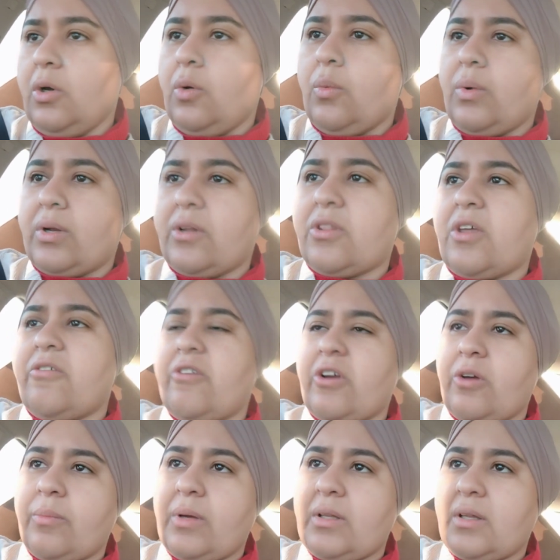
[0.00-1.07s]
whatever they
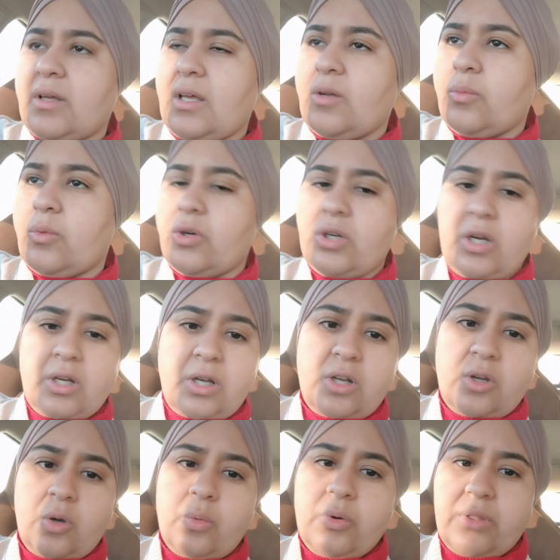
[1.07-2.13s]
recommend again, we're not gonna
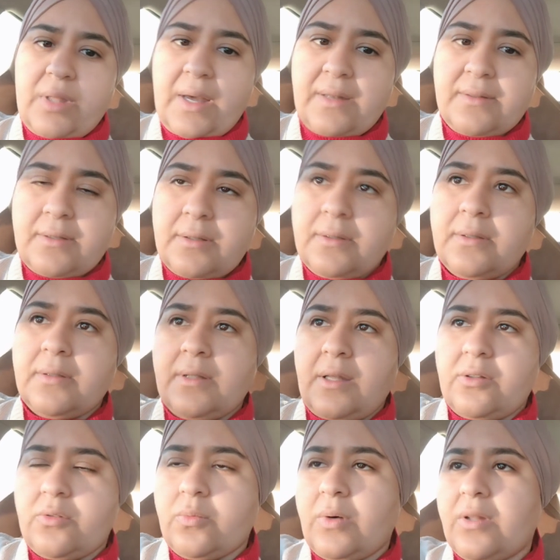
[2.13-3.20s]
go with that. And
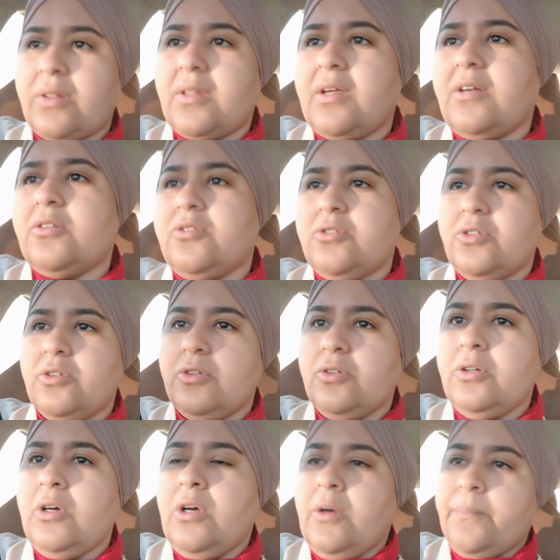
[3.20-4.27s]
that's one thing.
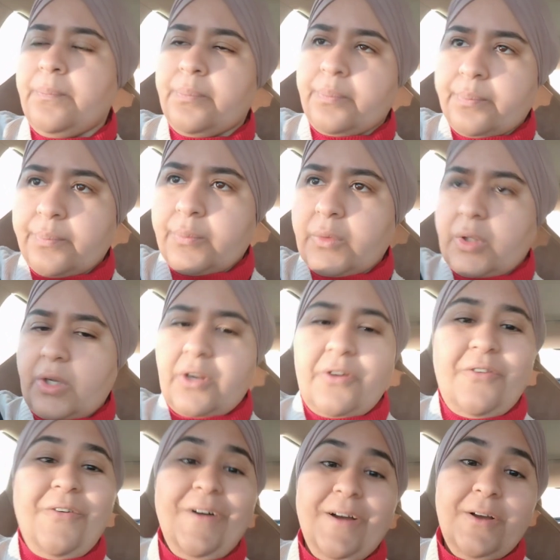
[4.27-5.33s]
Two, gonna
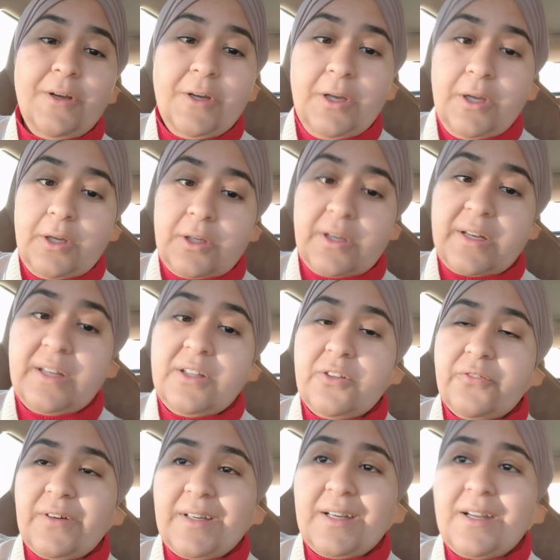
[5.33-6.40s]
need
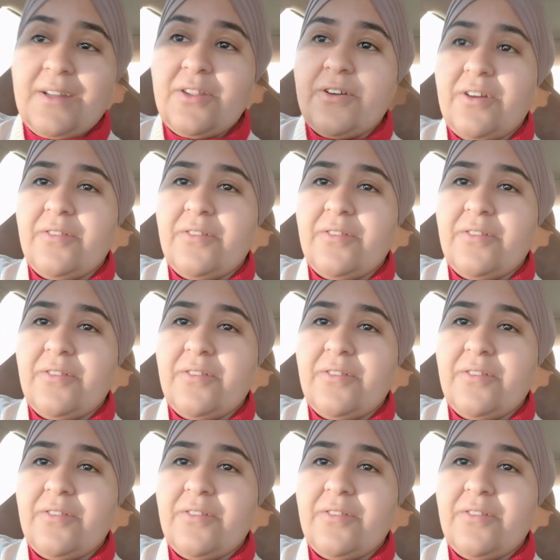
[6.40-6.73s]
to find another